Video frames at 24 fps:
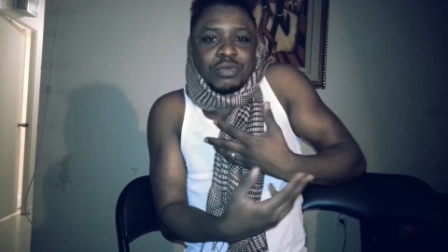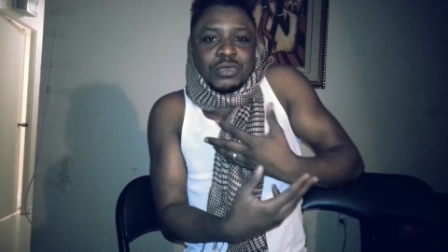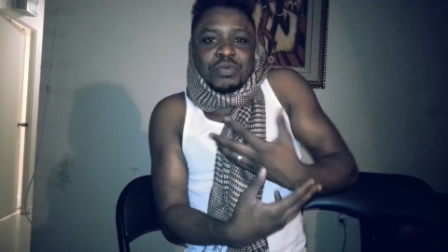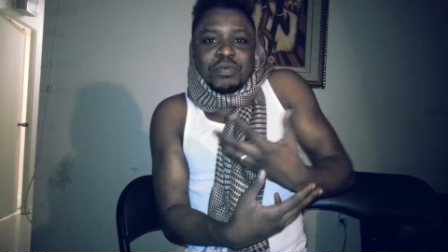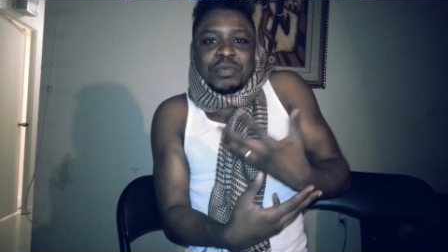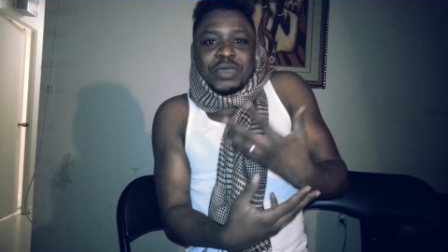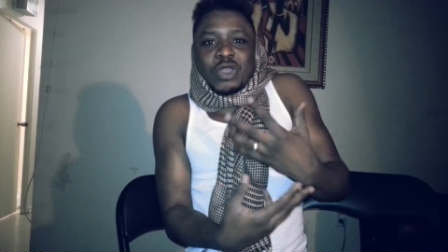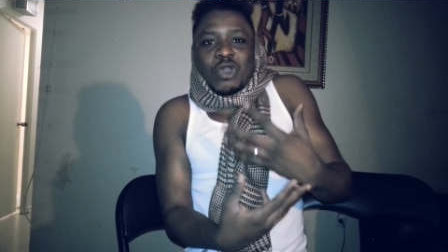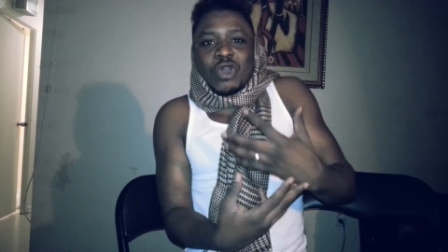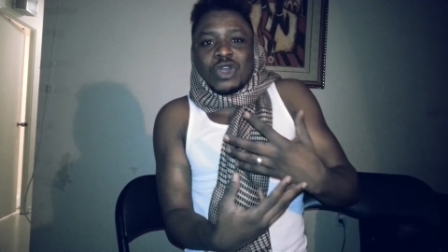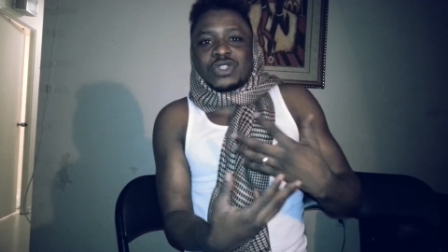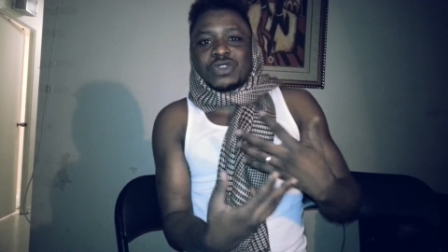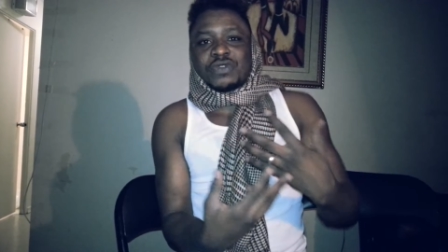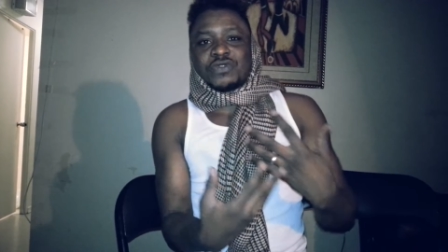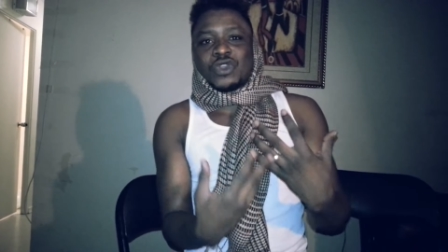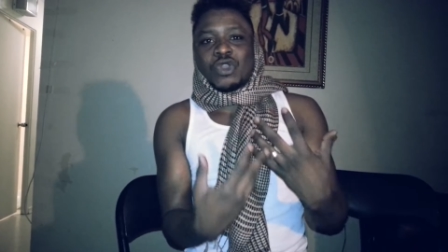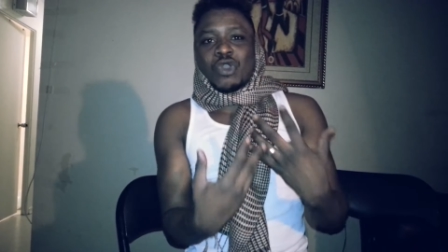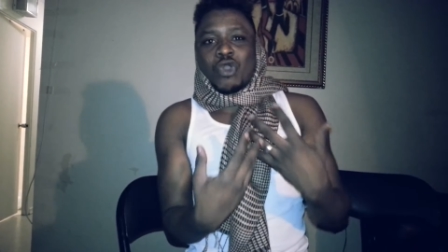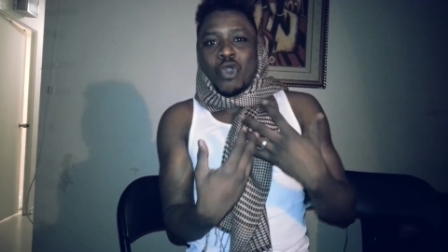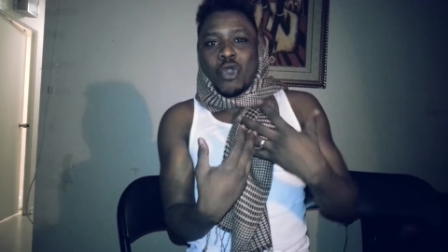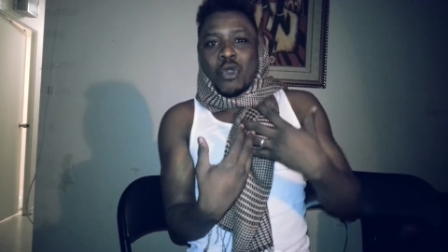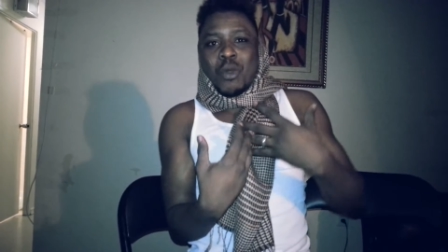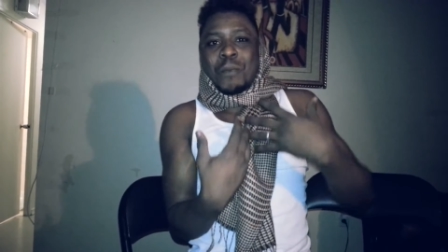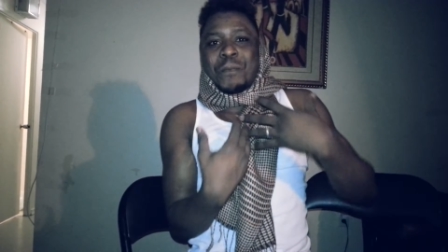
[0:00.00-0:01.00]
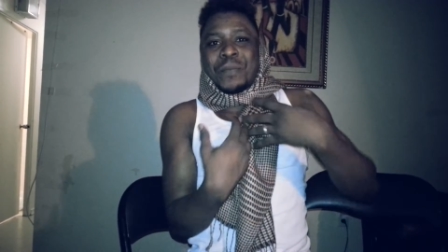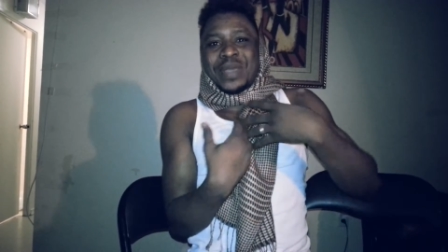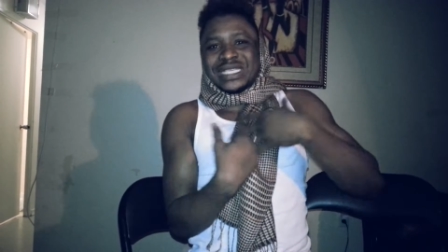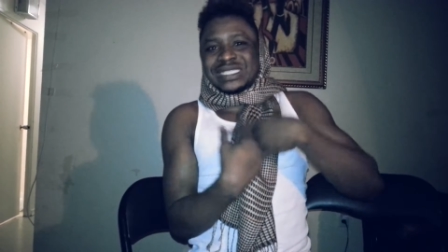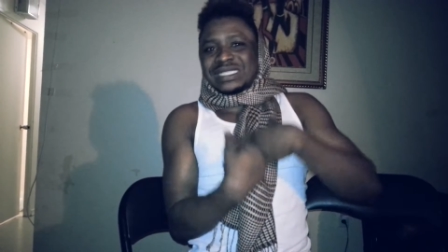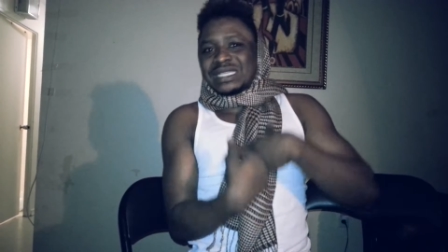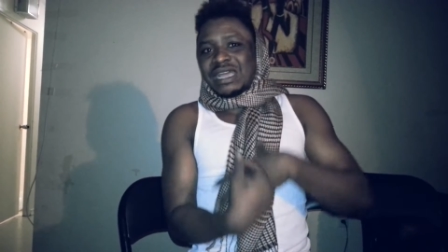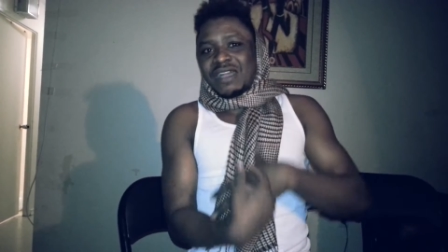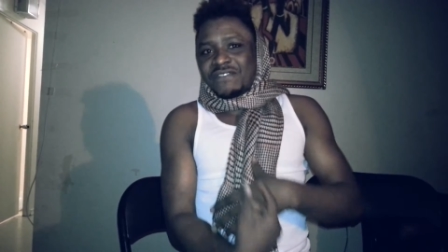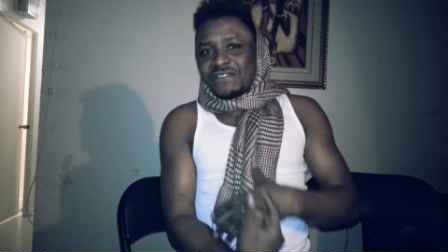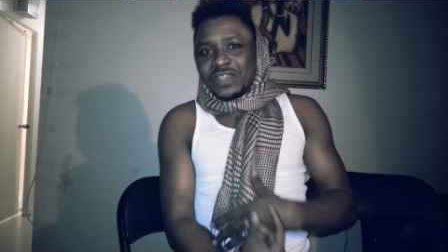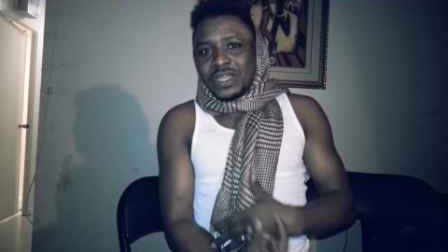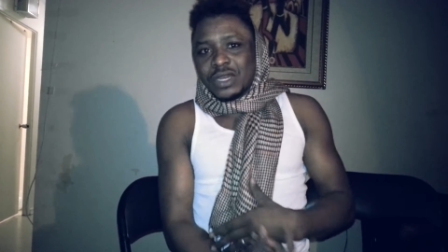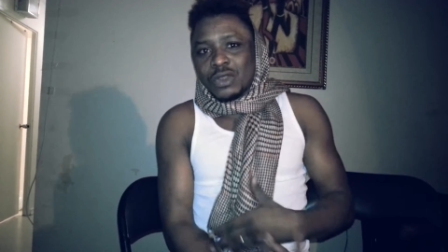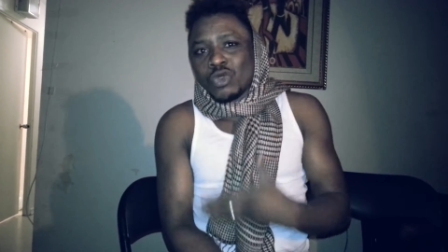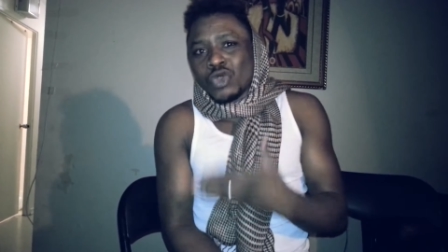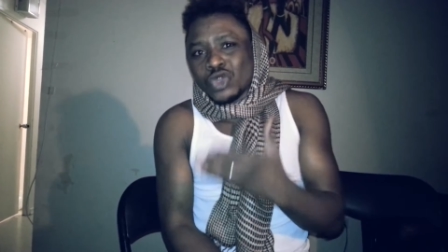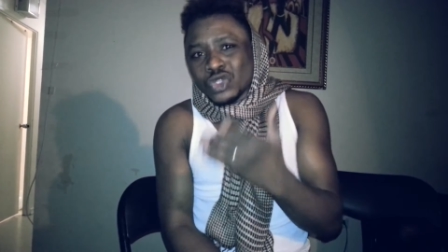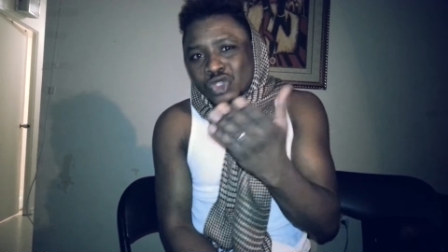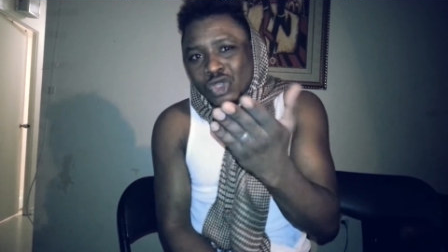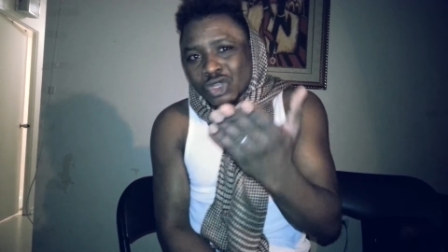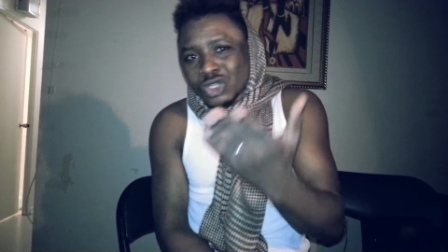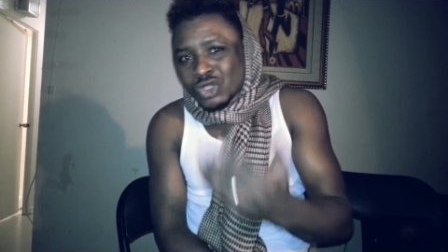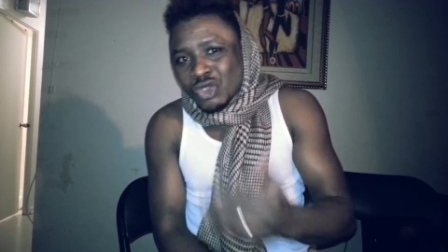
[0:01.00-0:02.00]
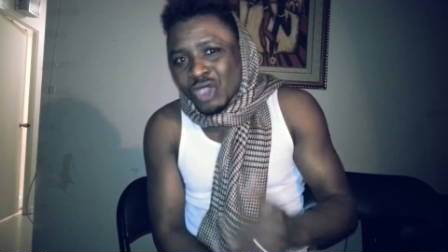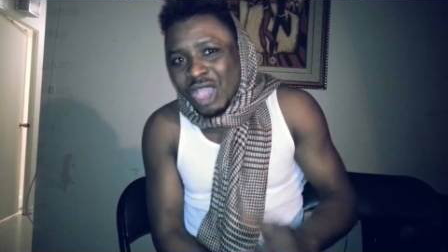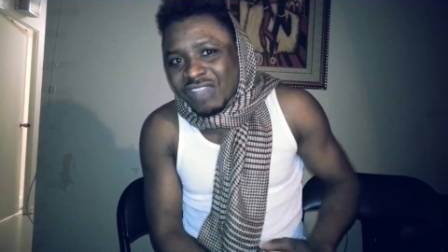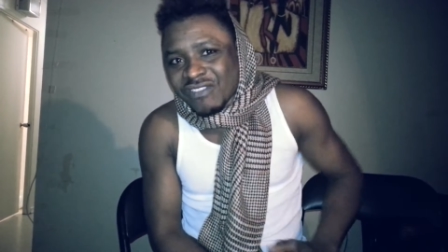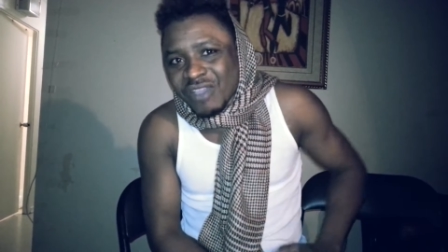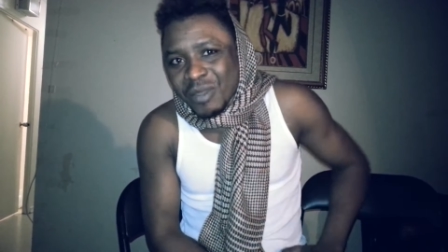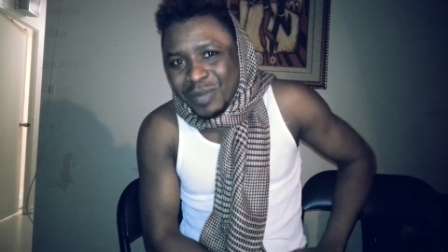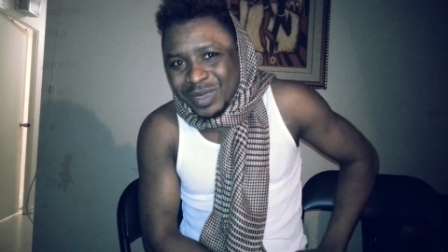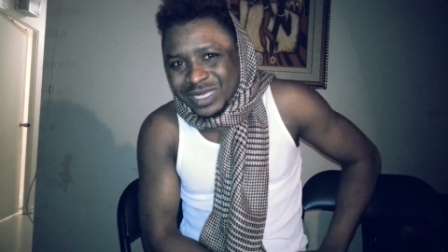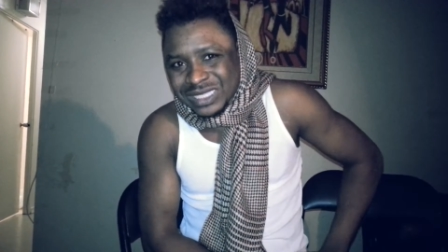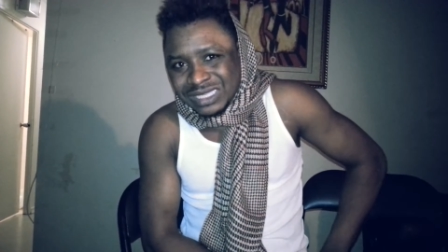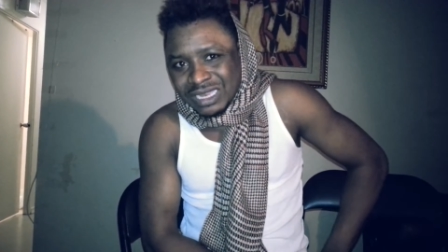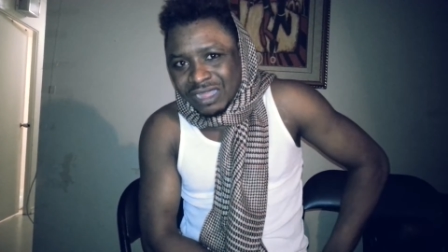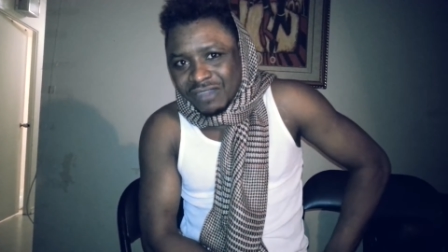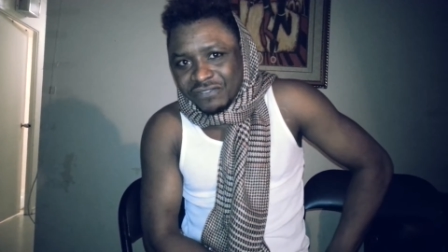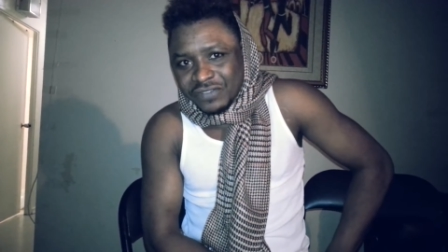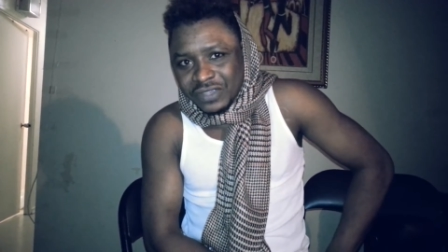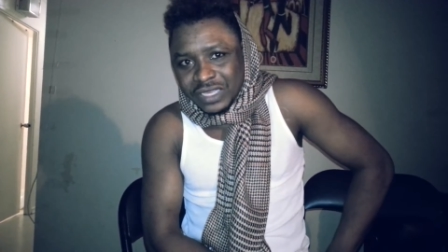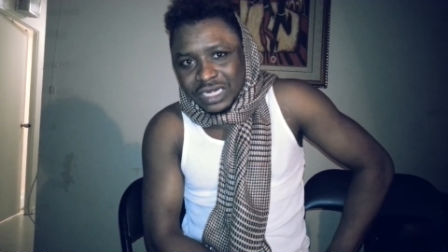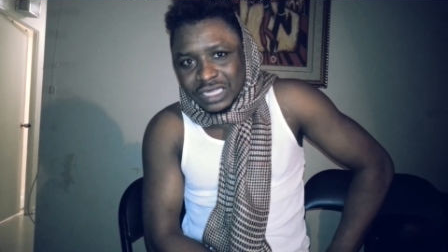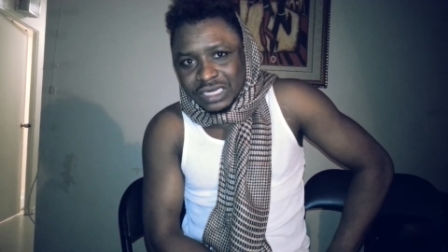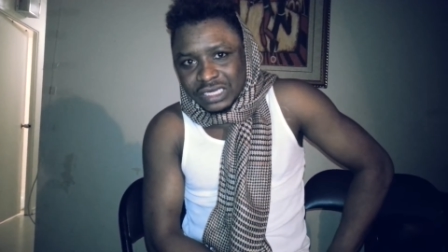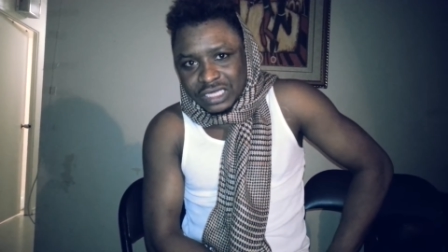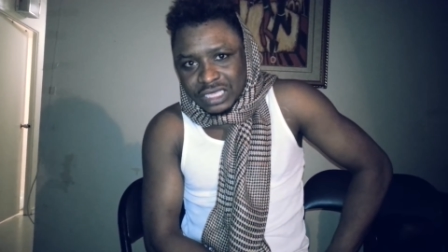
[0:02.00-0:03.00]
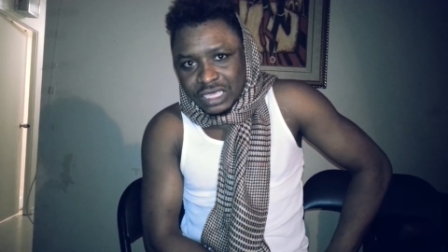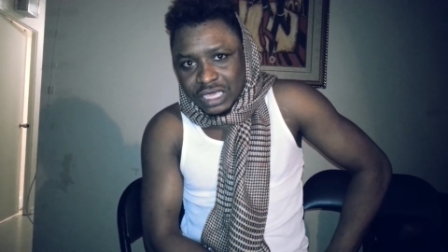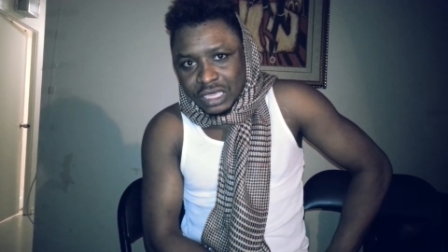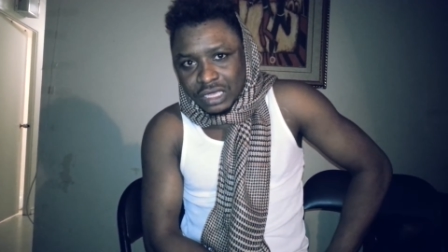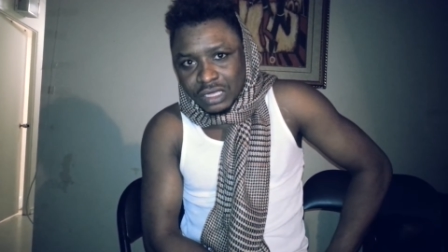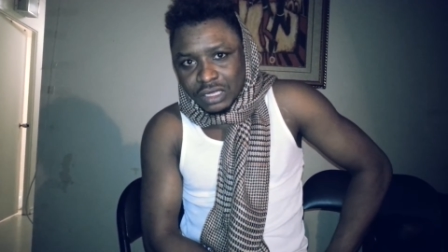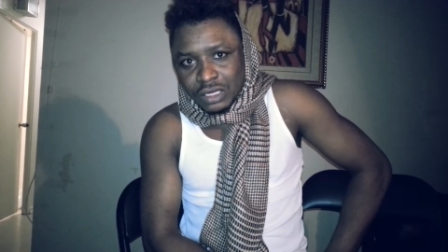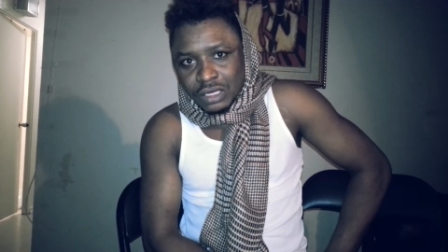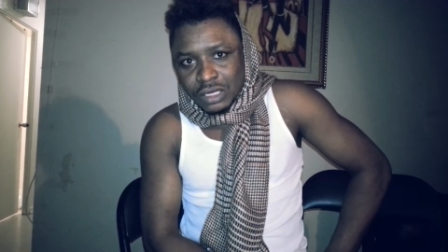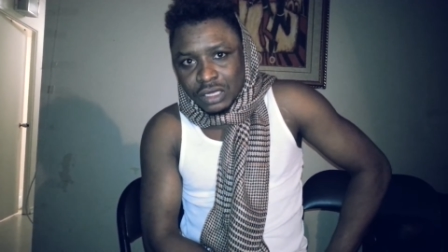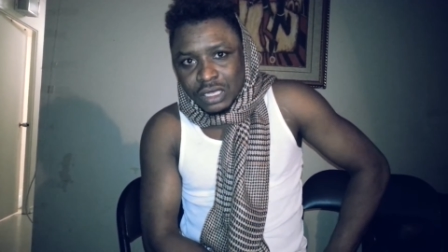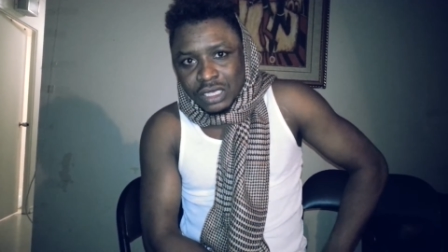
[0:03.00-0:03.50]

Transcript: because of your own personal feeling. Who told you have a personal feeling here?